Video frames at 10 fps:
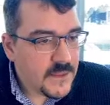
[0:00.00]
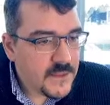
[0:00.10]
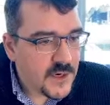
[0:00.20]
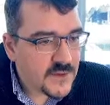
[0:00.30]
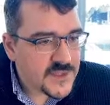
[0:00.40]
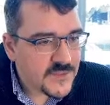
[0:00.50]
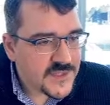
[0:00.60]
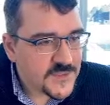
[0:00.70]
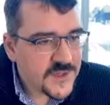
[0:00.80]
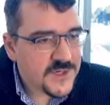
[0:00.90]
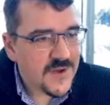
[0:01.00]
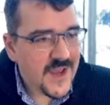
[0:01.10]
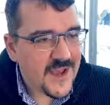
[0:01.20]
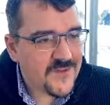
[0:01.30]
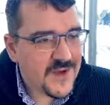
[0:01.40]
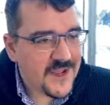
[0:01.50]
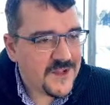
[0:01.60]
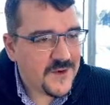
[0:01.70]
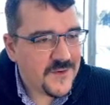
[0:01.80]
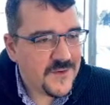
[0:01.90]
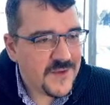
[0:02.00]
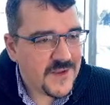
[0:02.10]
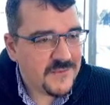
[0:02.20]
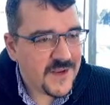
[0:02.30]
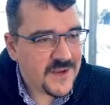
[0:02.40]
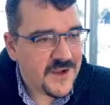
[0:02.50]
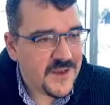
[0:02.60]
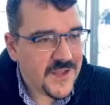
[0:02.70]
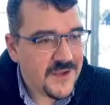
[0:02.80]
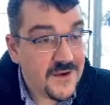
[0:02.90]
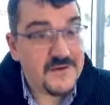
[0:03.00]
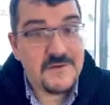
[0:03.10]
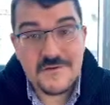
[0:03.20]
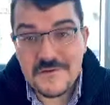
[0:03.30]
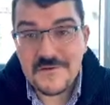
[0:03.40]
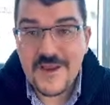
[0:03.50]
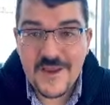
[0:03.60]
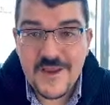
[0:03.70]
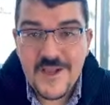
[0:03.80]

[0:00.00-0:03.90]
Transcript: Oh, someone says we don't have any hello in Bengali. Oh, okay.